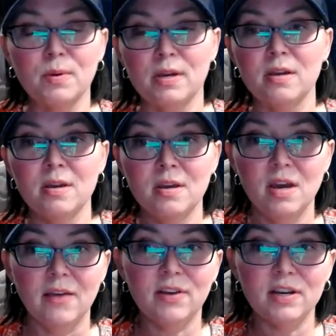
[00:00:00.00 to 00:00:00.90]
but
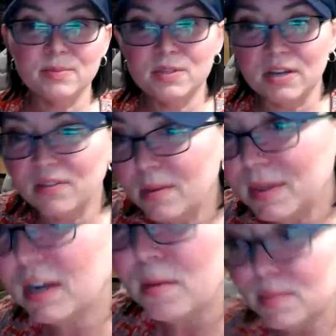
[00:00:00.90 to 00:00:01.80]
I've got some stuff
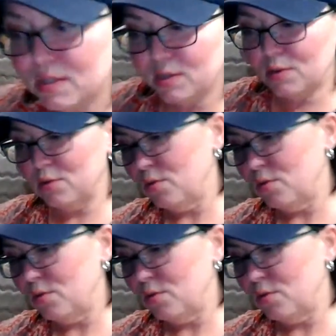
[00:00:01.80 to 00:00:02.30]
coming up, so